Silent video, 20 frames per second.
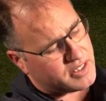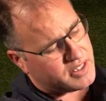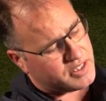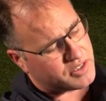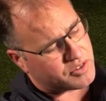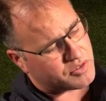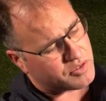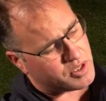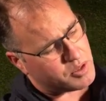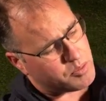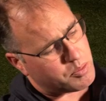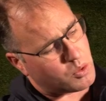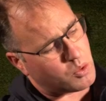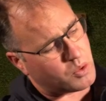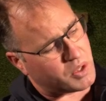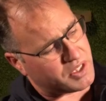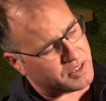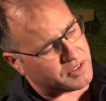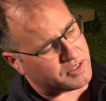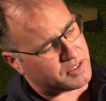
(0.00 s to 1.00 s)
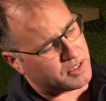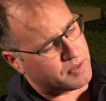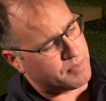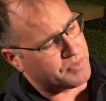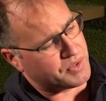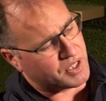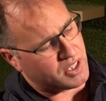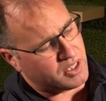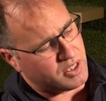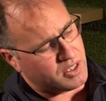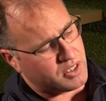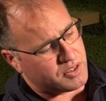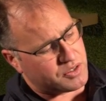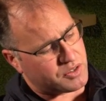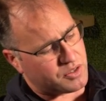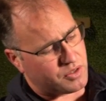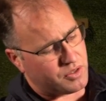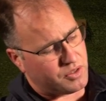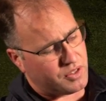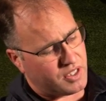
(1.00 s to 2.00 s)
these 3 points.
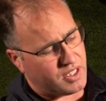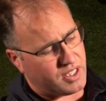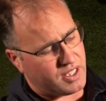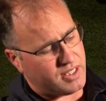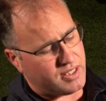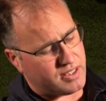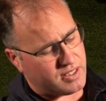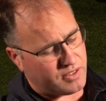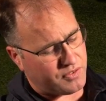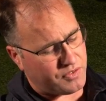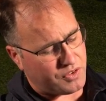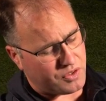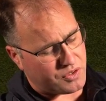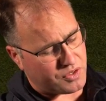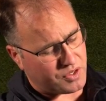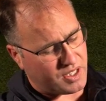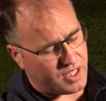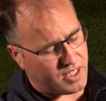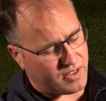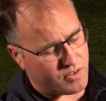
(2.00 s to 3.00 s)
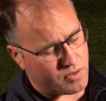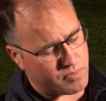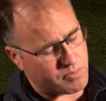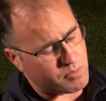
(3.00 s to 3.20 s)
So even if you do have a